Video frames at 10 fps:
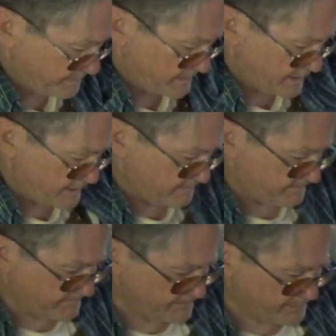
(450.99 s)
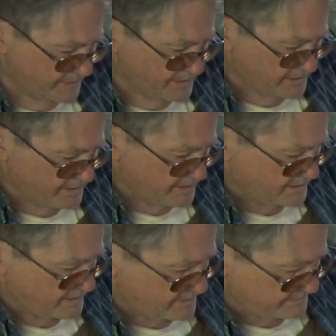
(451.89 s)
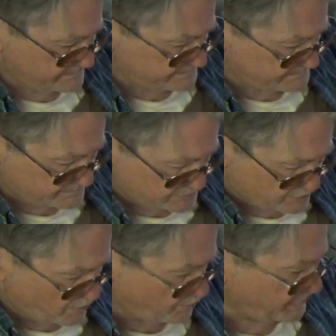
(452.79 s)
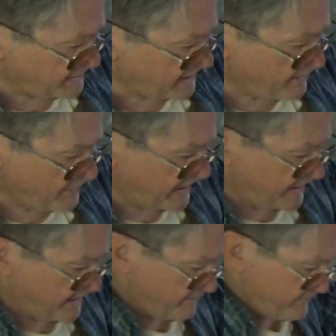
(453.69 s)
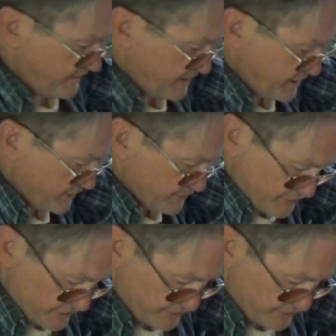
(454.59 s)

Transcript: Okay? What we now have is